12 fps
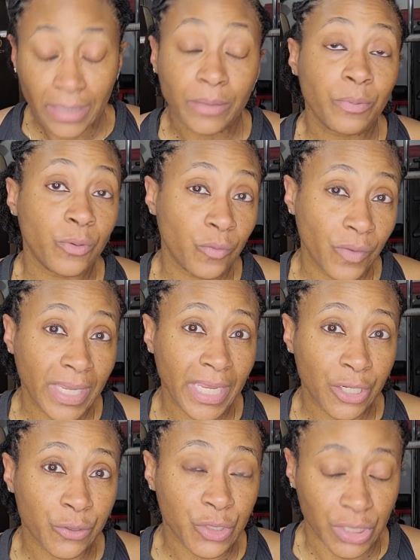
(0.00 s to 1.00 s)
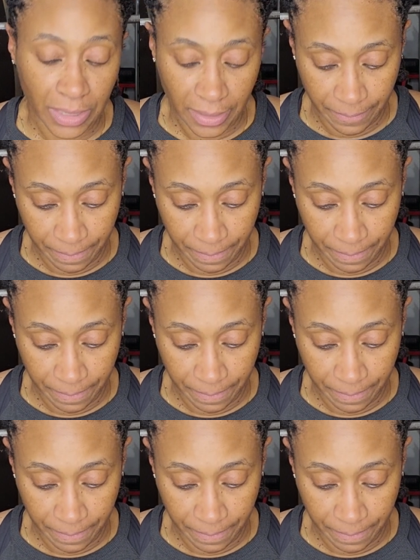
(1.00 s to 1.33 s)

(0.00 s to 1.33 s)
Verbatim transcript: improving energy.